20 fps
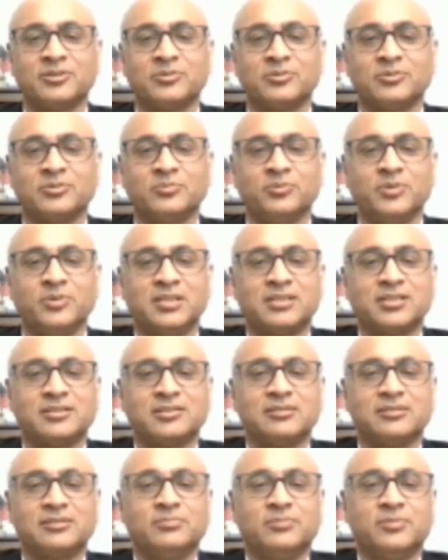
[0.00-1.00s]
which
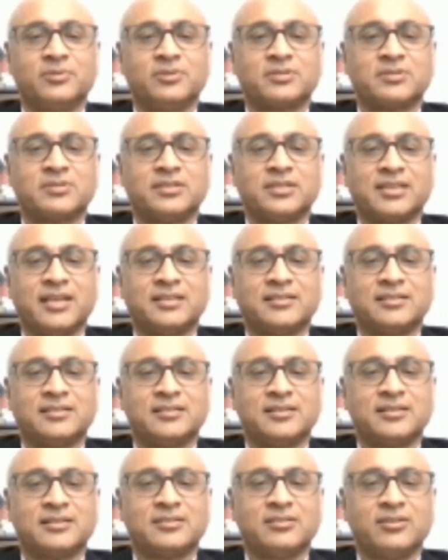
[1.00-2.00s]
most of the cases
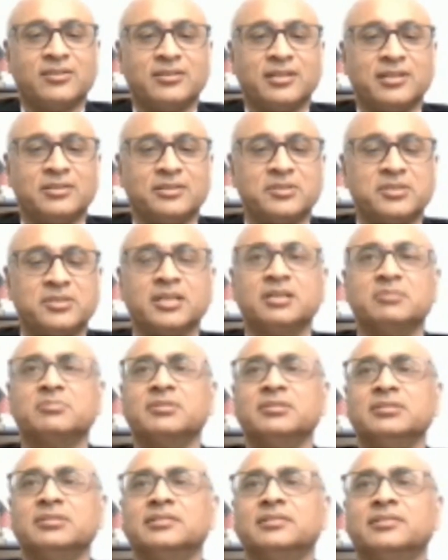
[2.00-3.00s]
is non-negotiable,
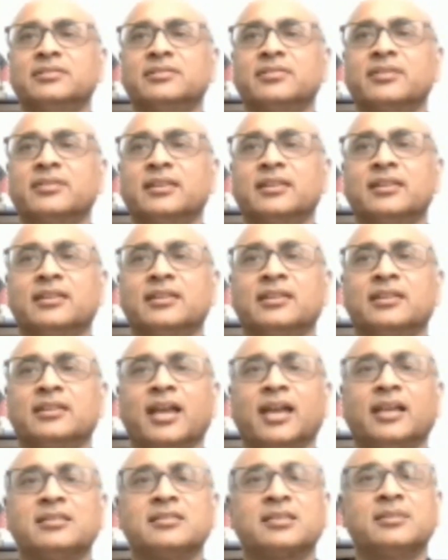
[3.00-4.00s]

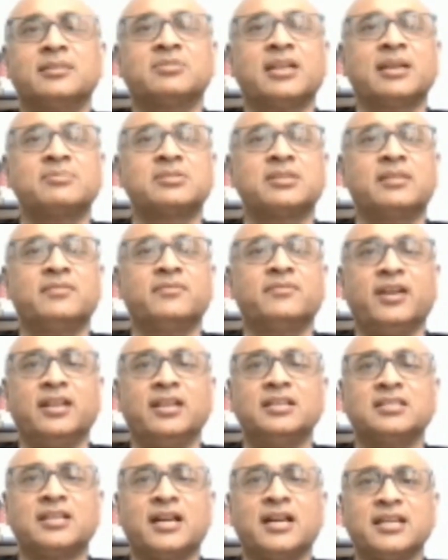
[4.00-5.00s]
and sometimes they're very
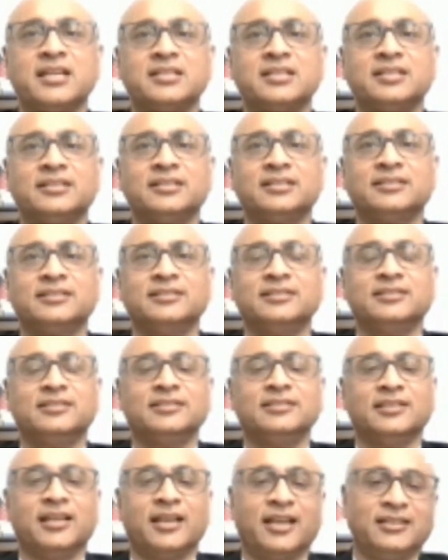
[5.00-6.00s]
tight,
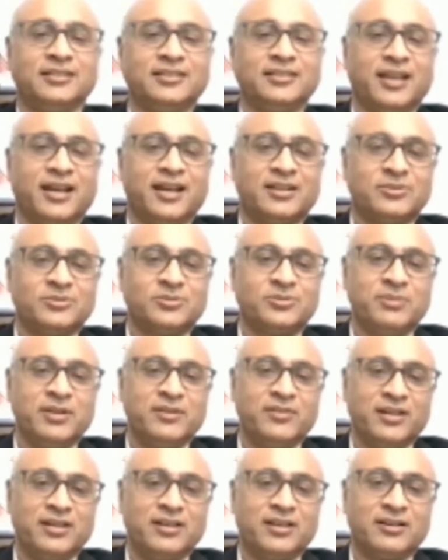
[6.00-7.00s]
and they are, to be
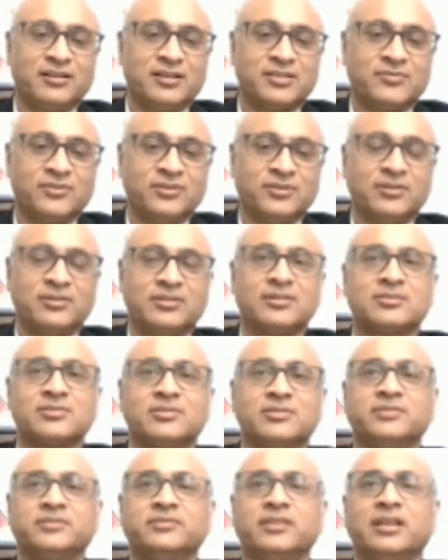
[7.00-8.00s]
very honest with you, it is
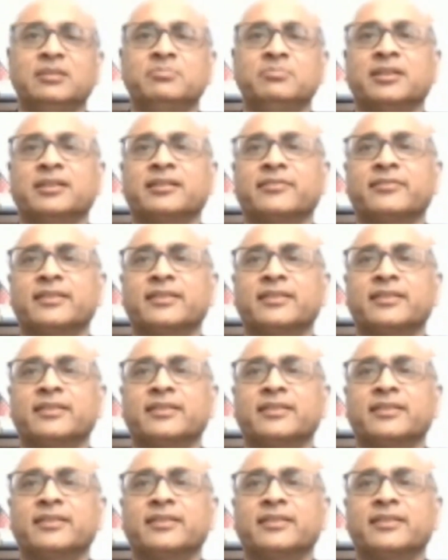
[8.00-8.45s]
overwhelming.